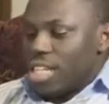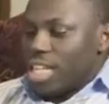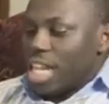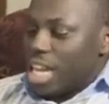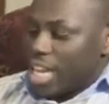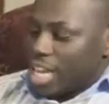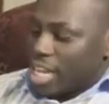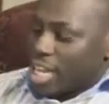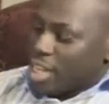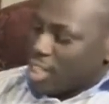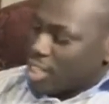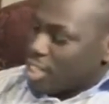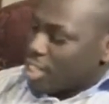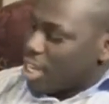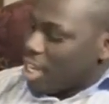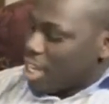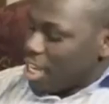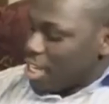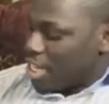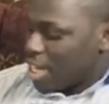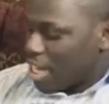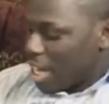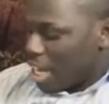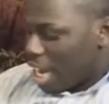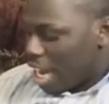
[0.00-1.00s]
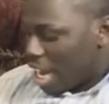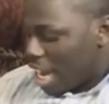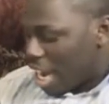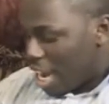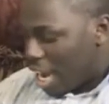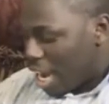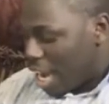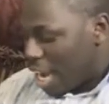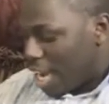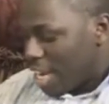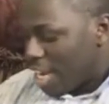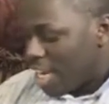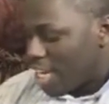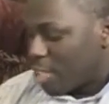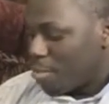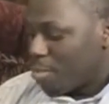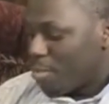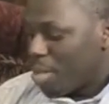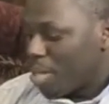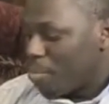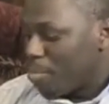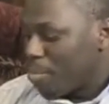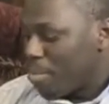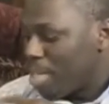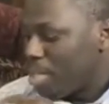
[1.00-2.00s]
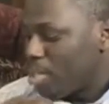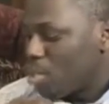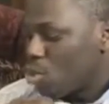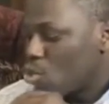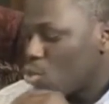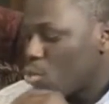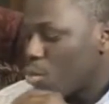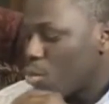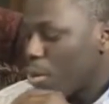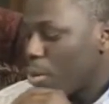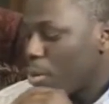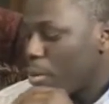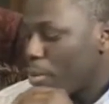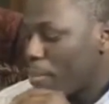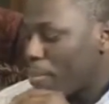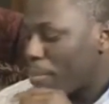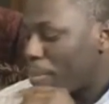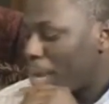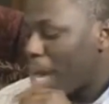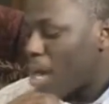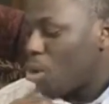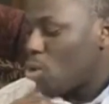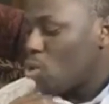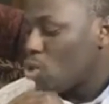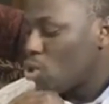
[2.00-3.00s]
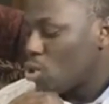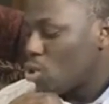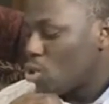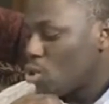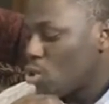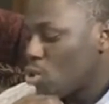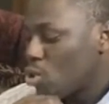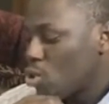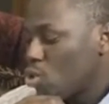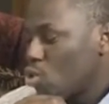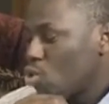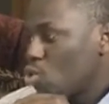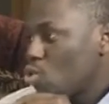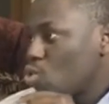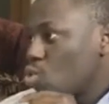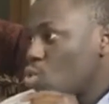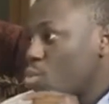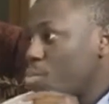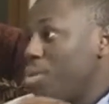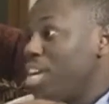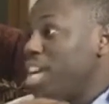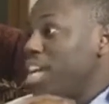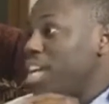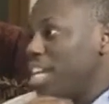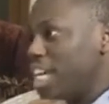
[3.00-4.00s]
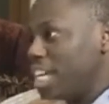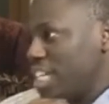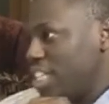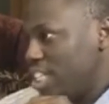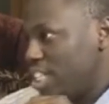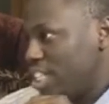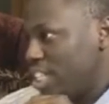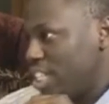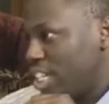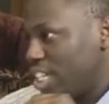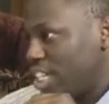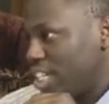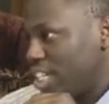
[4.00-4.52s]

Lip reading: Yeah, he said it made me to be proud to be a Nigerian.